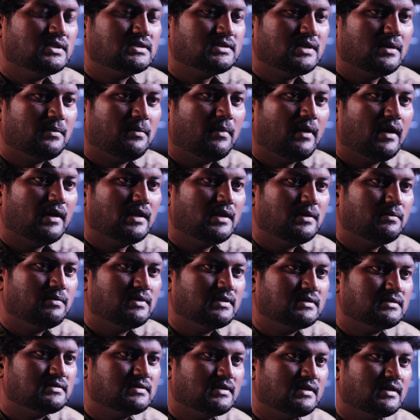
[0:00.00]
Mr.
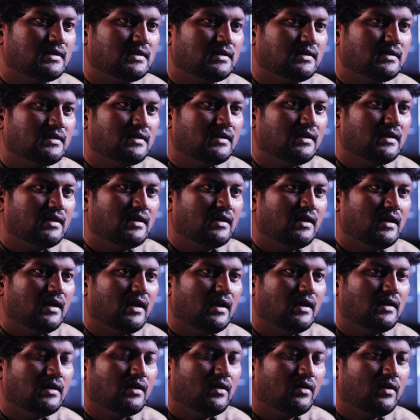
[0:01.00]
Parthiban sir
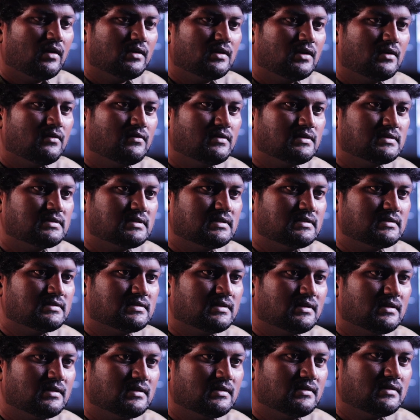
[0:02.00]
and Arthur Wilson
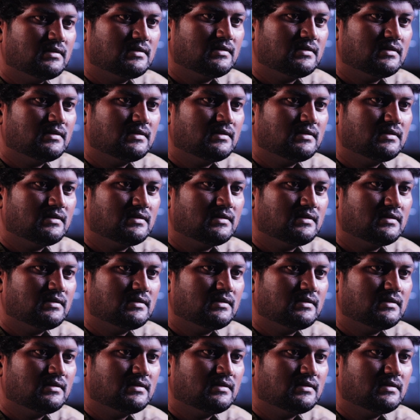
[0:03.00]
sir